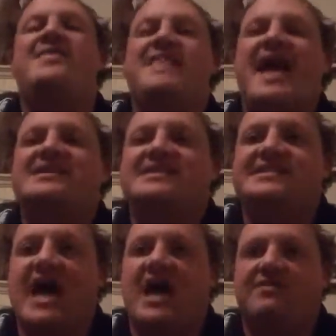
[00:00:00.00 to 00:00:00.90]
that is the
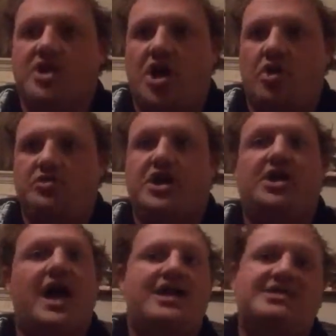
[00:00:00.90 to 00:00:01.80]
sign of a cult. A
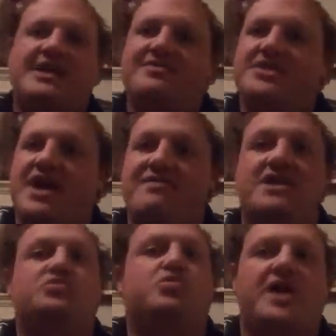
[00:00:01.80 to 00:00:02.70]
lot of Seventh-day
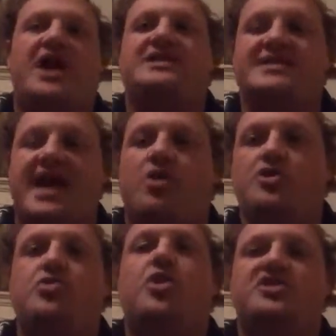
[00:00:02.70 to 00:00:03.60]
Adventists will not tell
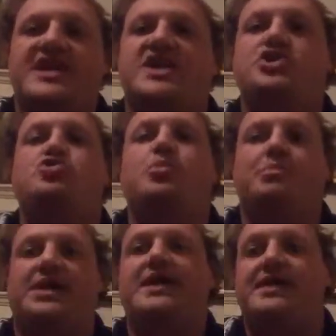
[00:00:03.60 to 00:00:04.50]
you or teach you
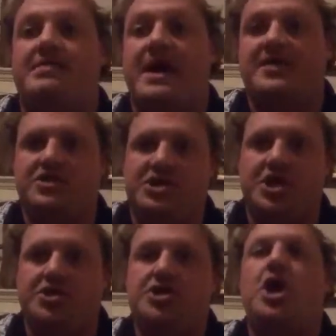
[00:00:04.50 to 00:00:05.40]
completely about the
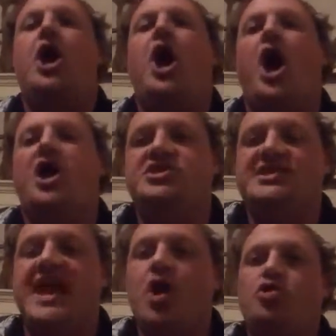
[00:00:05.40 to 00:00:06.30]
church
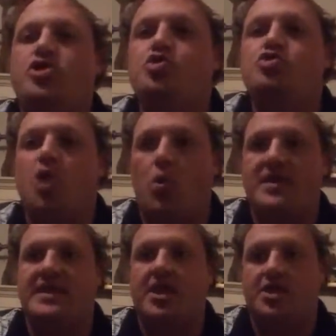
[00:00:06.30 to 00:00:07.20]
until you
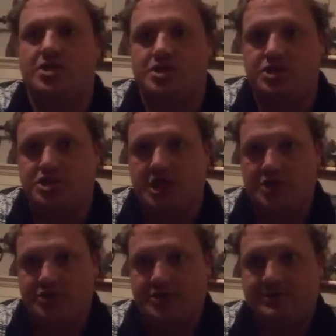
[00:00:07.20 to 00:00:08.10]
join their
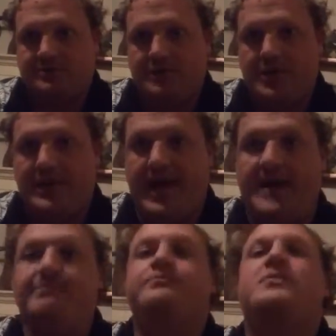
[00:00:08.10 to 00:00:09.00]
church, okay?